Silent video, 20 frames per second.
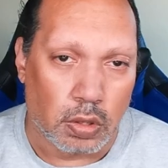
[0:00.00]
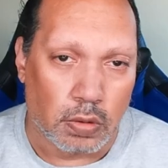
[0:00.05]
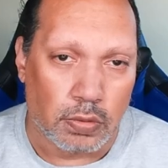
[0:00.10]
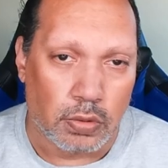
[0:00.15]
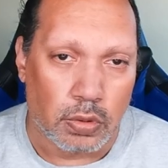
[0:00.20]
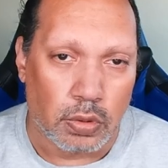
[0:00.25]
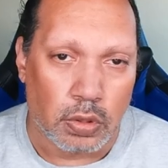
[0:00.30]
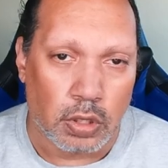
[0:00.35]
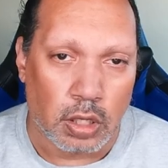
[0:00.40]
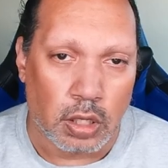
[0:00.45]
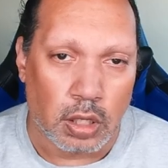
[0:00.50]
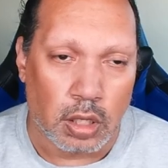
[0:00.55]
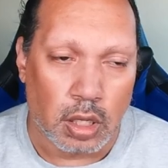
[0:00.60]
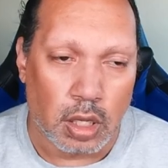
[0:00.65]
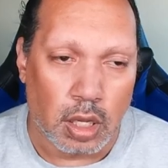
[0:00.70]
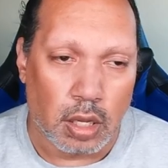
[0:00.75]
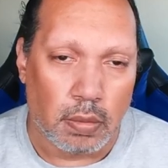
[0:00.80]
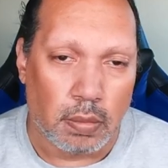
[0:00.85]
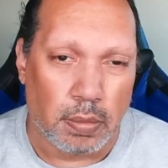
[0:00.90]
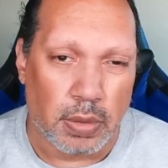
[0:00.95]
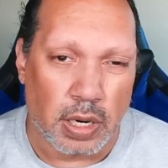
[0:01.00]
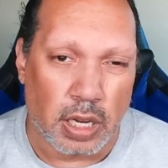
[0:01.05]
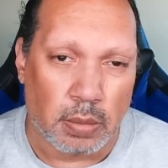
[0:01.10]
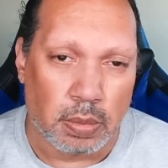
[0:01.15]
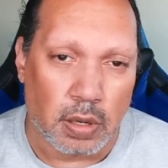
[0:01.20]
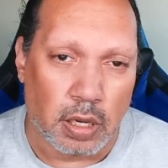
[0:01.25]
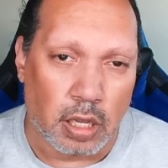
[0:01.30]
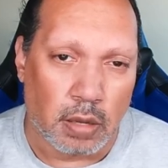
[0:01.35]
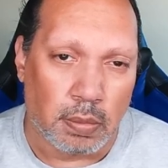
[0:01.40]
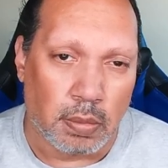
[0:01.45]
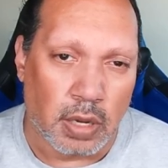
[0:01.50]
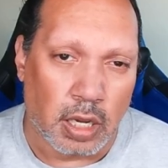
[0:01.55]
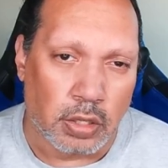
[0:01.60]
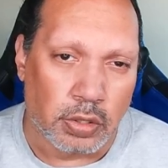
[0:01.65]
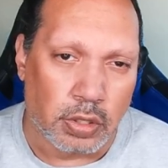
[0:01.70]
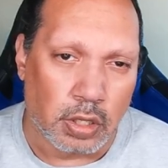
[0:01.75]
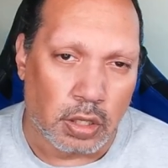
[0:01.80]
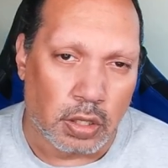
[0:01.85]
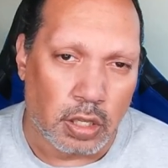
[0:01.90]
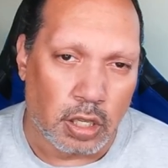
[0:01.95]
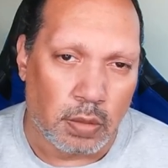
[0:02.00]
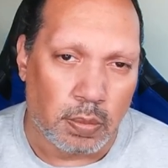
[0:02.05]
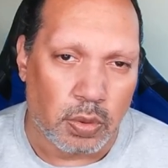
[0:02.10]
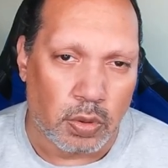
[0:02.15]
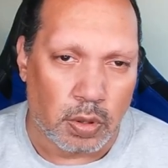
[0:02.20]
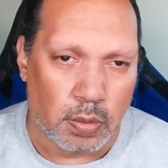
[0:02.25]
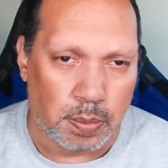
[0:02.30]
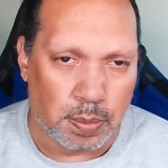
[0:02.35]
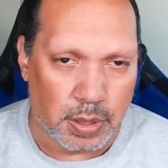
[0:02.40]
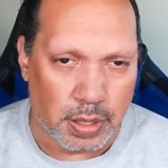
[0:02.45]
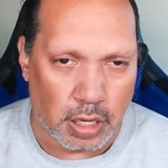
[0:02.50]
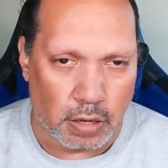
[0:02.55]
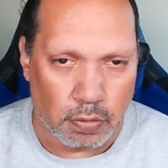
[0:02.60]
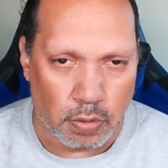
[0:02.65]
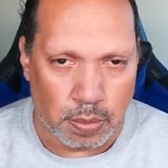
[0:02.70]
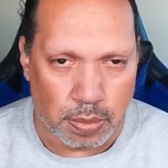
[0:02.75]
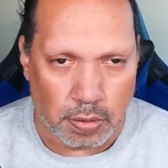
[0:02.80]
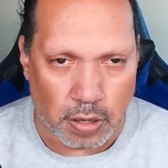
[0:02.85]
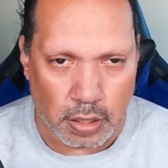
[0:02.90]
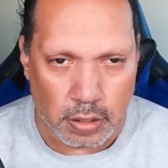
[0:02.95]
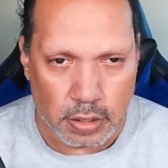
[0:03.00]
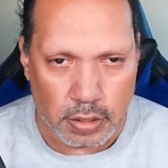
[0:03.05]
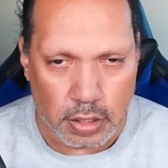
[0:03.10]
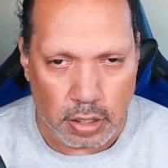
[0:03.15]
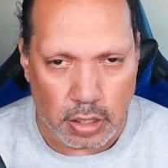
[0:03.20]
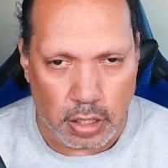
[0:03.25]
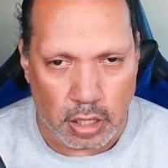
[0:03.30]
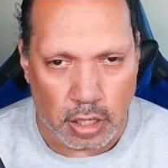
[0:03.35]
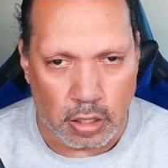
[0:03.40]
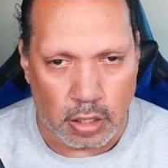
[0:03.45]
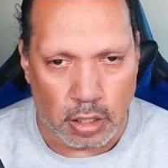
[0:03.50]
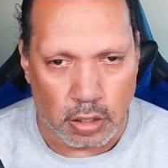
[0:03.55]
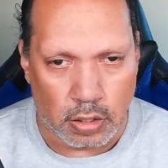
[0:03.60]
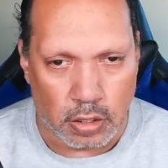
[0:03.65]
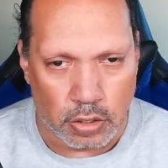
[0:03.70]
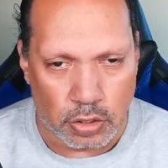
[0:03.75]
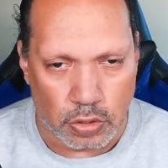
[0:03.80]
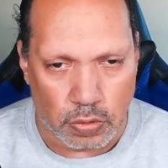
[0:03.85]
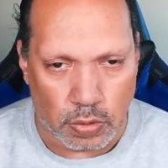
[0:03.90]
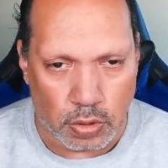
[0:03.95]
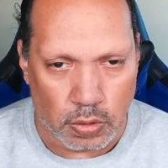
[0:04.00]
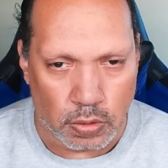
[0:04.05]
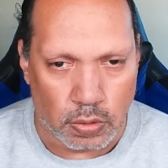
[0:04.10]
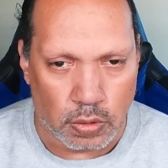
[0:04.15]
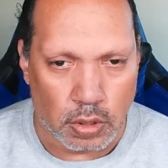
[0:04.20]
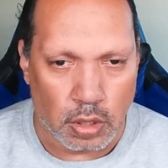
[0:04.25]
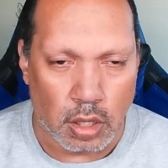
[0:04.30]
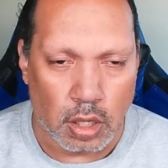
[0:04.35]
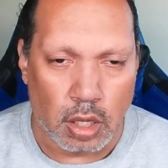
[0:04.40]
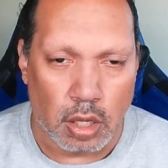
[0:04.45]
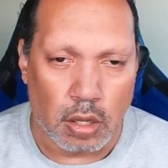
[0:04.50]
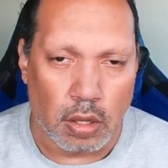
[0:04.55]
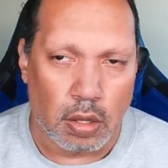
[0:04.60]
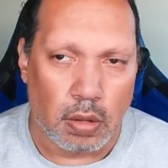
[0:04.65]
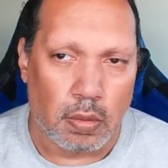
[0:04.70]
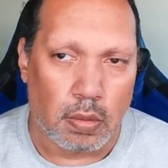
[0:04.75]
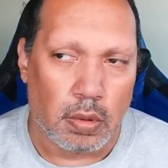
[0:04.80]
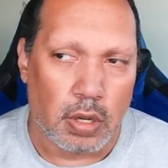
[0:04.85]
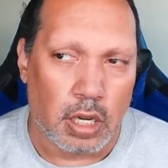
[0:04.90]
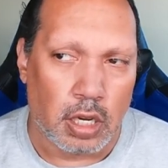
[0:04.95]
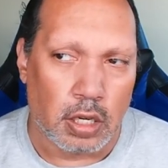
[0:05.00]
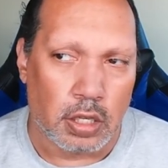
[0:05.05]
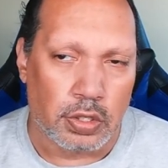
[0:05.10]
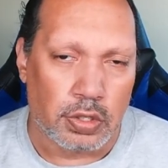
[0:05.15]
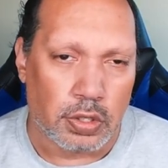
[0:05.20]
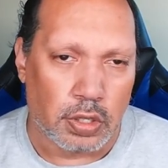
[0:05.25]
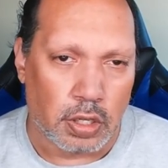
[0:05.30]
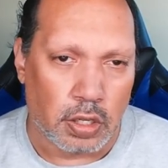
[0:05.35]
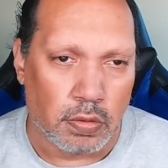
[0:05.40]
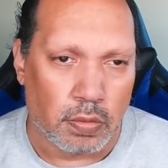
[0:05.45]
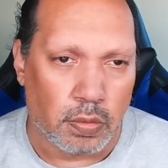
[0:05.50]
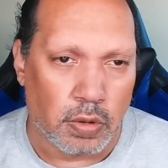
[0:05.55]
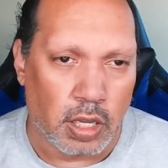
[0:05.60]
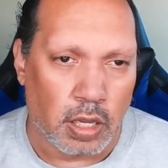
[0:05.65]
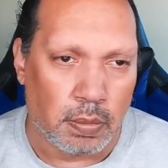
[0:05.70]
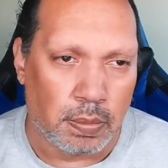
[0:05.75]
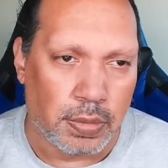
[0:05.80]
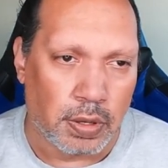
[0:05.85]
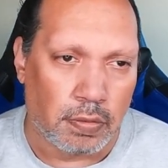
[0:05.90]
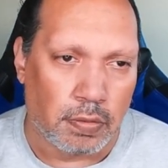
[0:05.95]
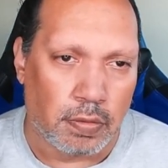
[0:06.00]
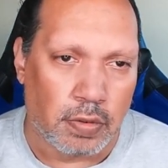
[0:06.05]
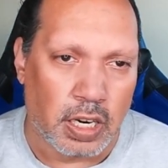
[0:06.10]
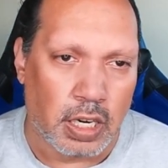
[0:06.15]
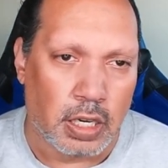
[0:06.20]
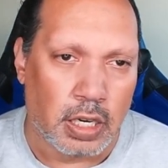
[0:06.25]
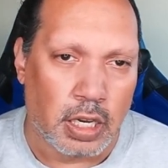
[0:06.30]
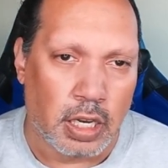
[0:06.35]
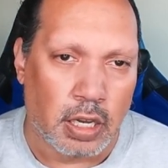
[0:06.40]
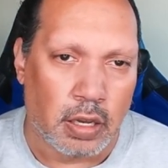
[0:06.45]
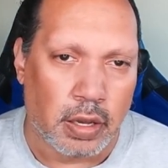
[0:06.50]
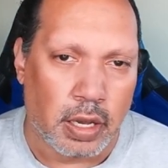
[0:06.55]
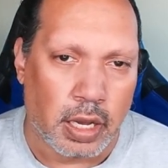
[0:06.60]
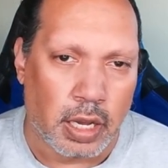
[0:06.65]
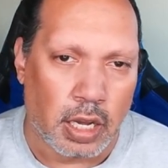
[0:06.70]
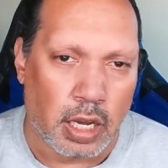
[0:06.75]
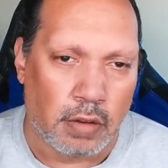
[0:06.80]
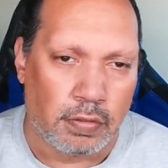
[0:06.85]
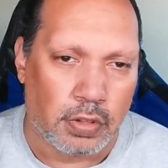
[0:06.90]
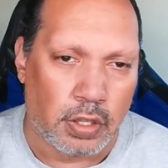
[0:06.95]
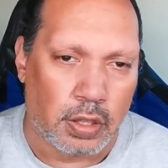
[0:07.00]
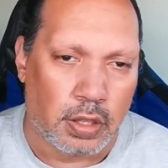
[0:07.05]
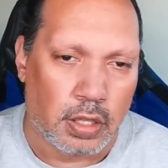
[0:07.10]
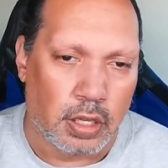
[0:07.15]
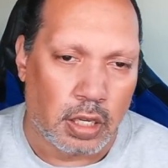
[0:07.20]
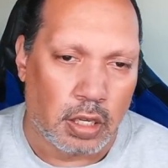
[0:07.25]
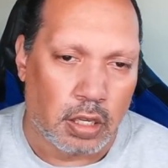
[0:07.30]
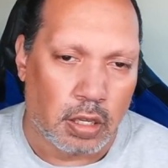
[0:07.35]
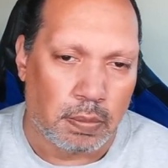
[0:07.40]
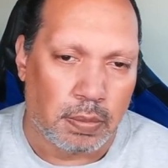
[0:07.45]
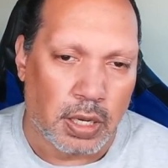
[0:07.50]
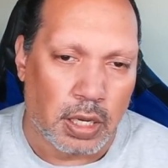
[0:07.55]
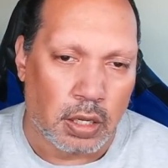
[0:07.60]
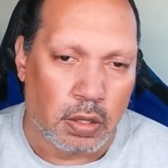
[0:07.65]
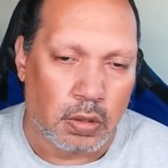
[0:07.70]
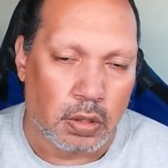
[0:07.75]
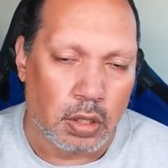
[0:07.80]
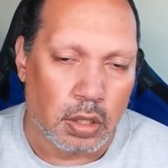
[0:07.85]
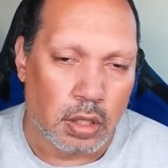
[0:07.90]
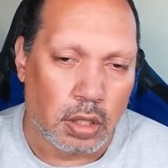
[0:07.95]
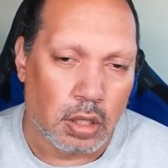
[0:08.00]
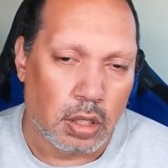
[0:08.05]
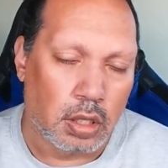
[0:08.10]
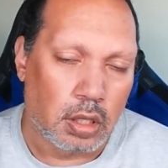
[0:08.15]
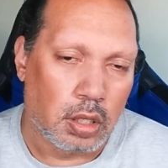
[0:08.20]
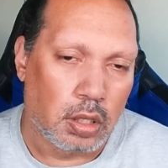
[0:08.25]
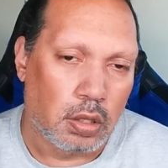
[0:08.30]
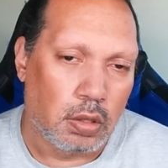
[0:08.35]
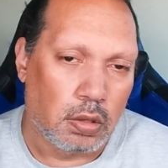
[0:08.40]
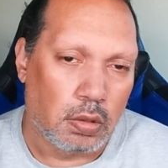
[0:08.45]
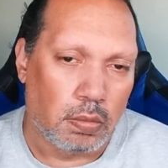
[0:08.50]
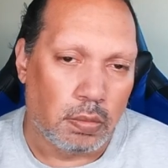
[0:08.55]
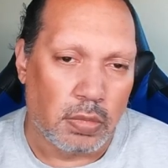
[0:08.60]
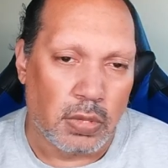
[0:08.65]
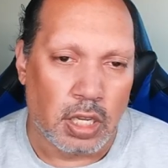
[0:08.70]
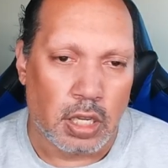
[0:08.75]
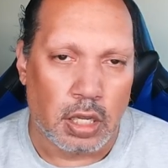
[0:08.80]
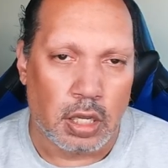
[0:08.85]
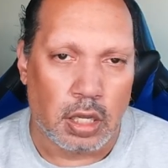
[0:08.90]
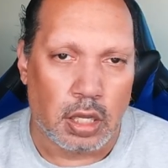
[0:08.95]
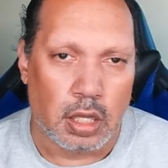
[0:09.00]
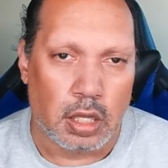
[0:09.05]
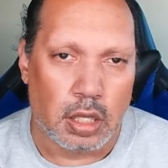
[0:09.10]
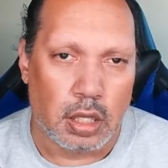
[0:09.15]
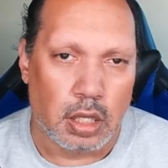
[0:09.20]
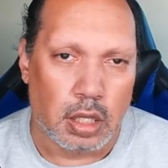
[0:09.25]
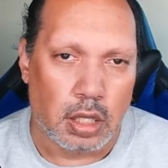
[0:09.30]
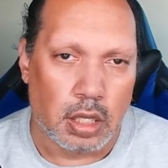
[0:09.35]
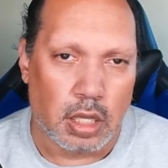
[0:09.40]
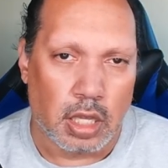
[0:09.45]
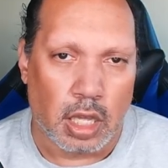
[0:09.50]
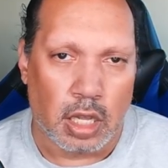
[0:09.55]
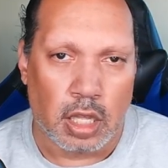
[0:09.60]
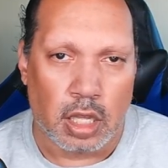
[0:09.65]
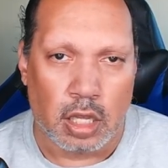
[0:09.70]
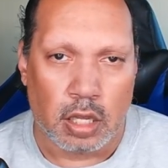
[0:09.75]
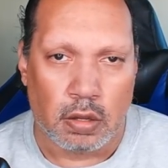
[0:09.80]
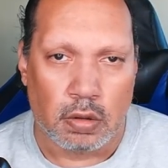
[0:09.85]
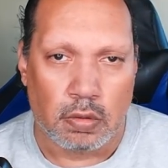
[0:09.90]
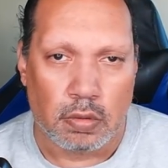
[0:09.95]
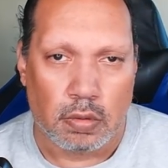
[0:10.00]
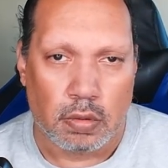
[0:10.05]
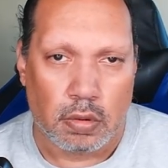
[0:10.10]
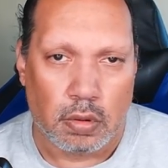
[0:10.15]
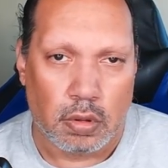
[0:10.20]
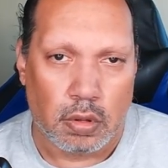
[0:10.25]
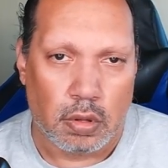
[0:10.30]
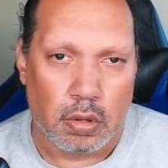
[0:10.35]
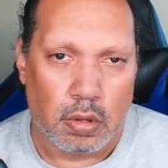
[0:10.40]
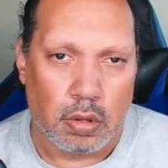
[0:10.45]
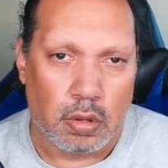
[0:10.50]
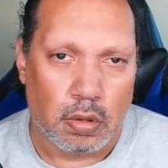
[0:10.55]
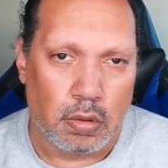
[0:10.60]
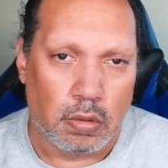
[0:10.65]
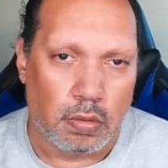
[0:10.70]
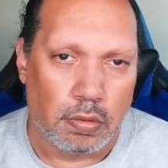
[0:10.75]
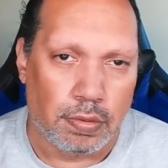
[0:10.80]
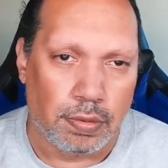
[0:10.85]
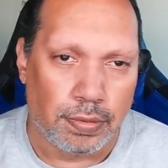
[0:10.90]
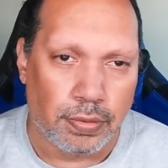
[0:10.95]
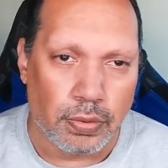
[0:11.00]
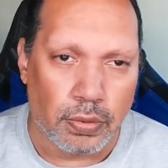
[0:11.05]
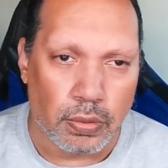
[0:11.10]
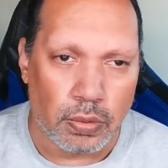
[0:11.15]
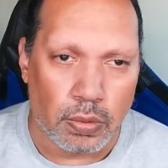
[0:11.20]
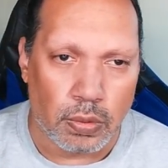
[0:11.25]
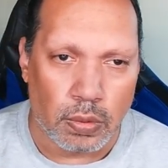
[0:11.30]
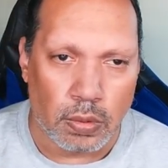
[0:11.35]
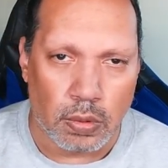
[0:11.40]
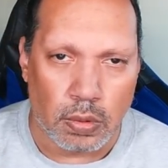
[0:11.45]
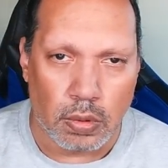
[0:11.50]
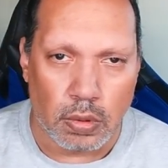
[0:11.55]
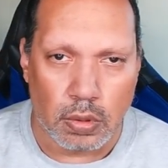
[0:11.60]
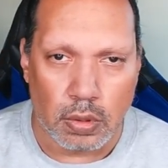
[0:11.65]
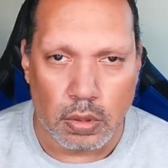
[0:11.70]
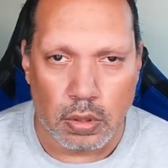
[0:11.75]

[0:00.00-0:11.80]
of Duty, but I play on mouse and keyboard, but I will practice again on control in a certain way. But right now, I have to think about me getting food,